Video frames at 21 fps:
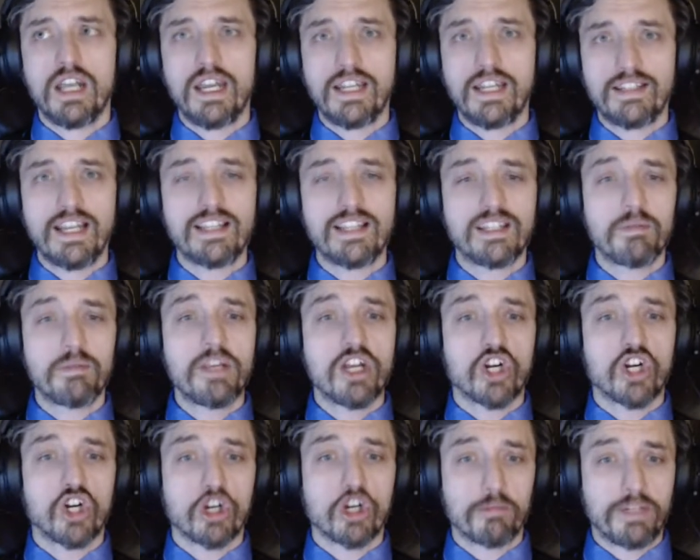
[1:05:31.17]
and it tends to
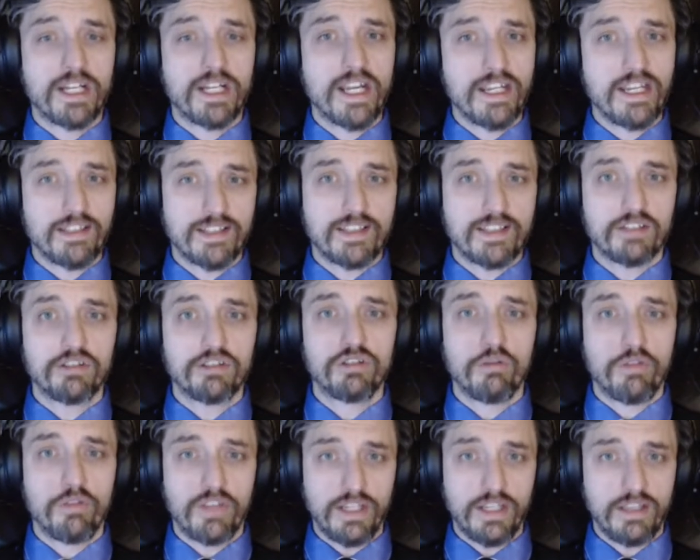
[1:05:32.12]
be urbanites
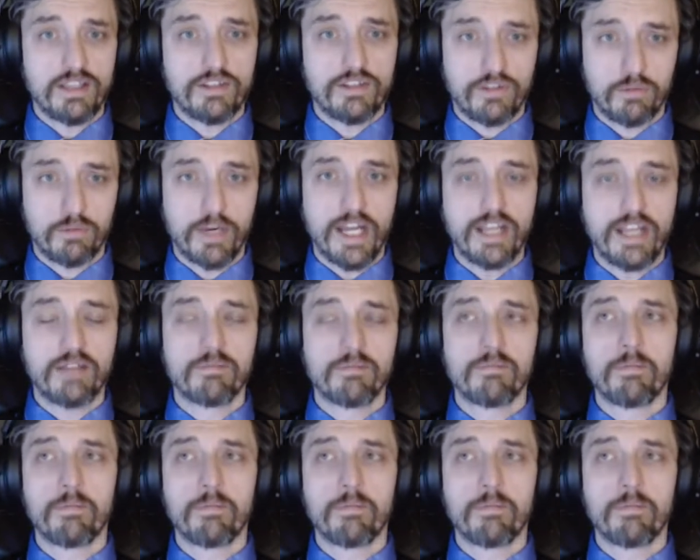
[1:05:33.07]
who think this way.